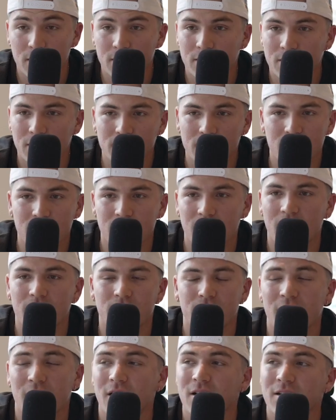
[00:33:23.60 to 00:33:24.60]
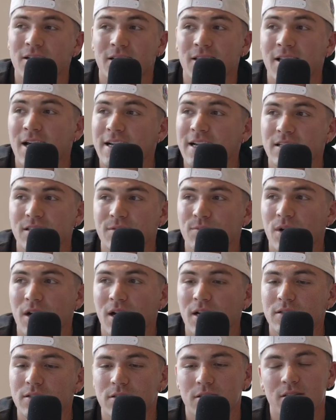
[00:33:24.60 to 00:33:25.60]
have took the safe route in a lot of
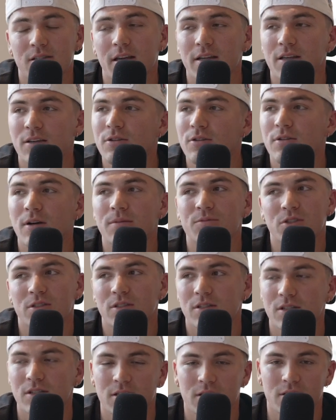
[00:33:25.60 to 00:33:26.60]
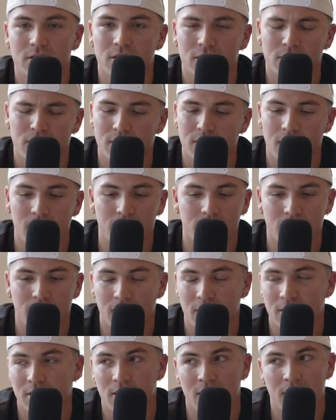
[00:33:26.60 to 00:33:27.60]
spots. Just like you, I'm sure you could have took the safe
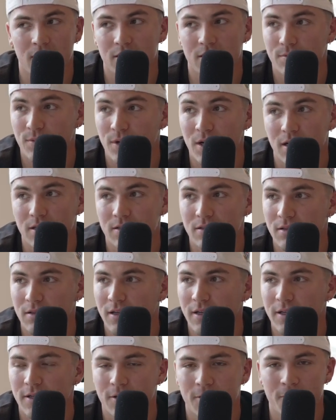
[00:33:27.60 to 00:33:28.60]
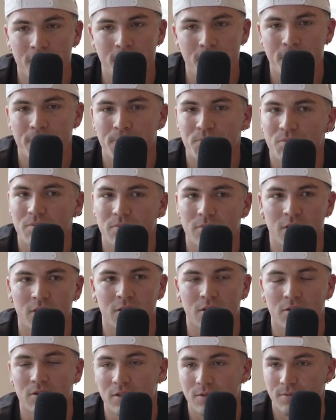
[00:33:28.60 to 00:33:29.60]
route in a lot of spots. Like, you
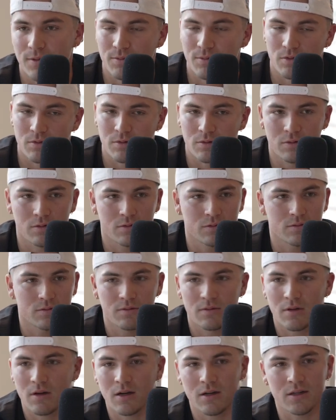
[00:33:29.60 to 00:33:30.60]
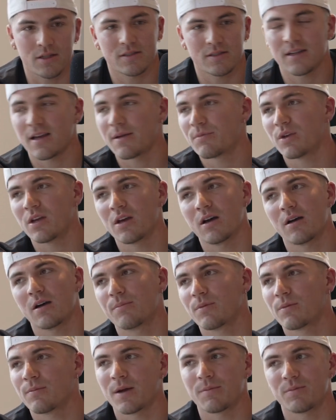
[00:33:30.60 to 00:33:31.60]
know, these people are gonna set me
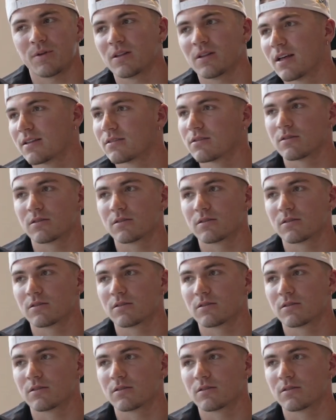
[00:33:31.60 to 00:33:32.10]
up. It might be a lesser